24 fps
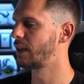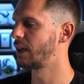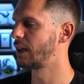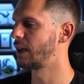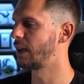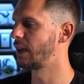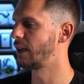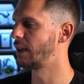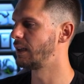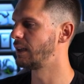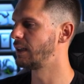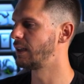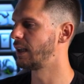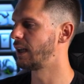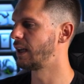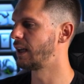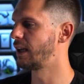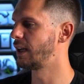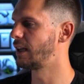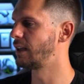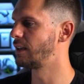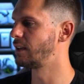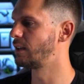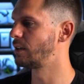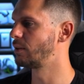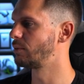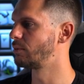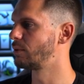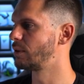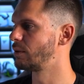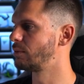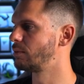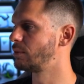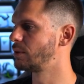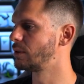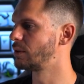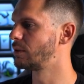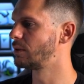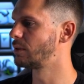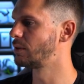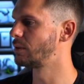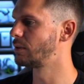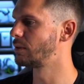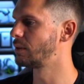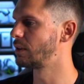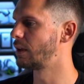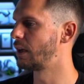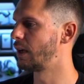and then we
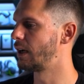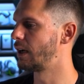will